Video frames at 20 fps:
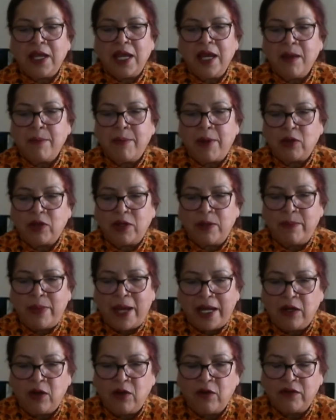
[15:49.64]
think about the
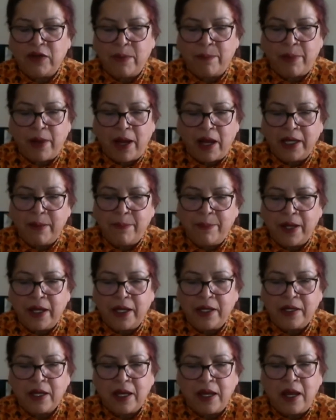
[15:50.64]
Battle of the
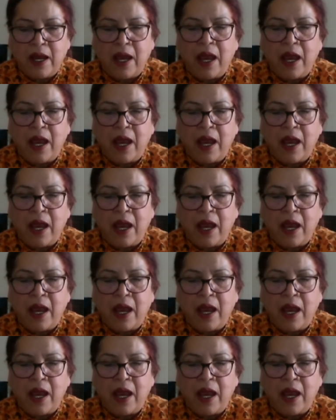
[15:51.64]
Panipat.